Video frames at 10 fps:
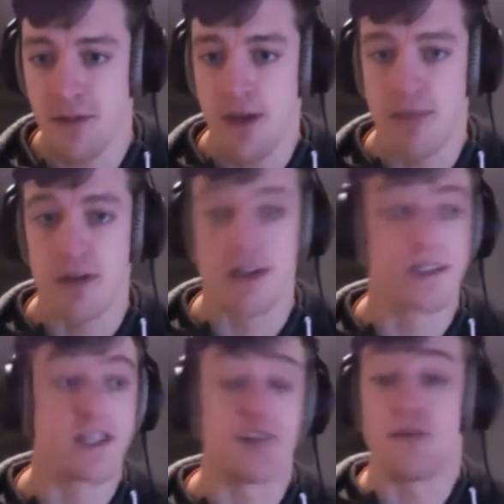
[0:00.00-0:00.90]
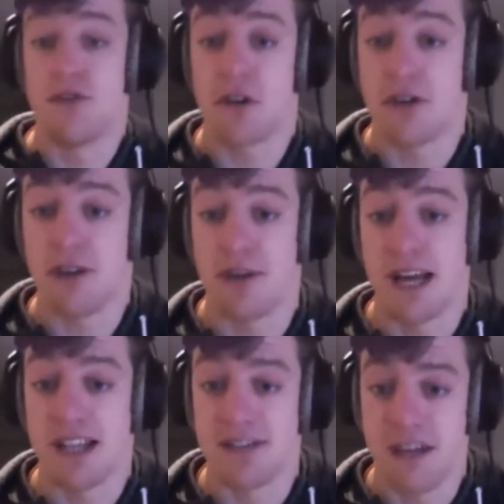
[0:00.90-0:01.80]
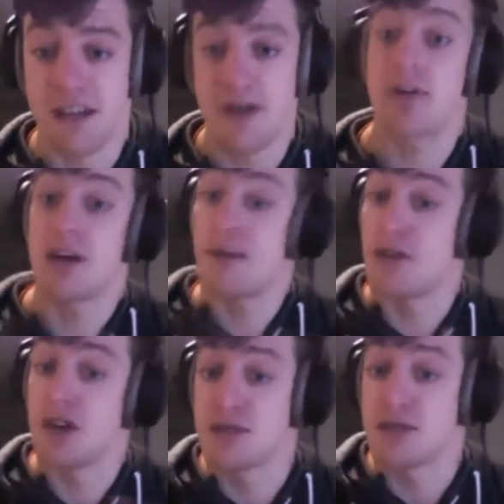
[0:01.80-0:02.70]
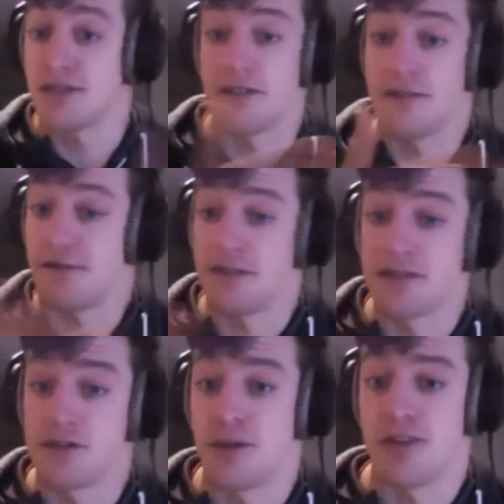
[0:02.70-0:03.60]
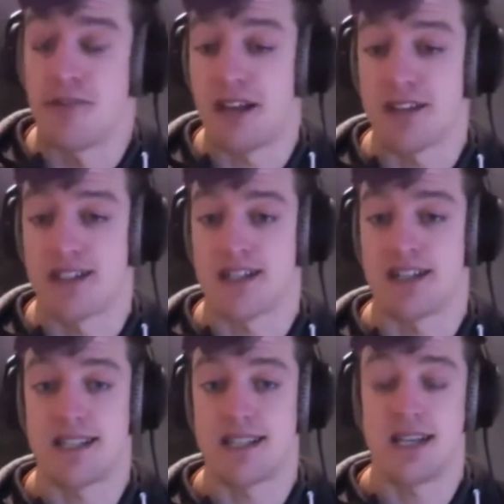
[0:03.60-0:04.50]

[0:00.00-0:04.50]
Because, not only am I a developer, but I'm a user for Drupal of many other sites.